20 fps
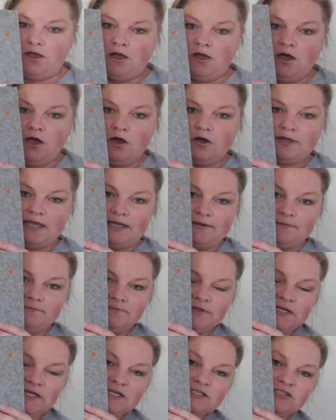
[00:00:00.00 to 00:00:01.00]
Okay,
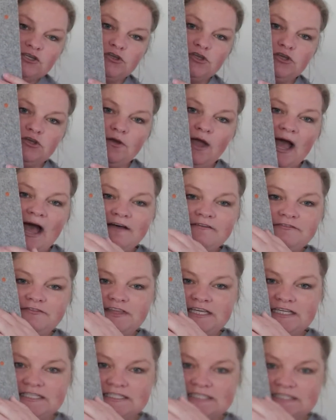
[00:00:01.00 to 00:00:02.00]
so you have
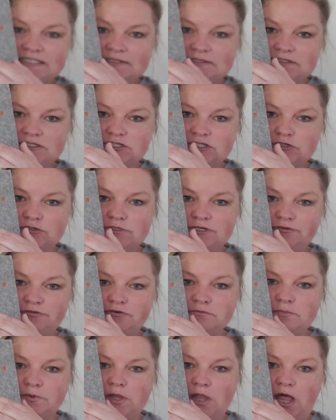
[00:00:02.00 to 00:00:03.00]
these 2
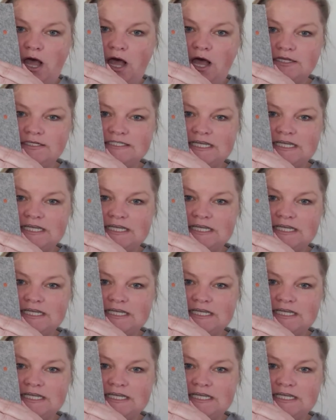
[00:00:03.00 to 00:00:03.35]
different blocks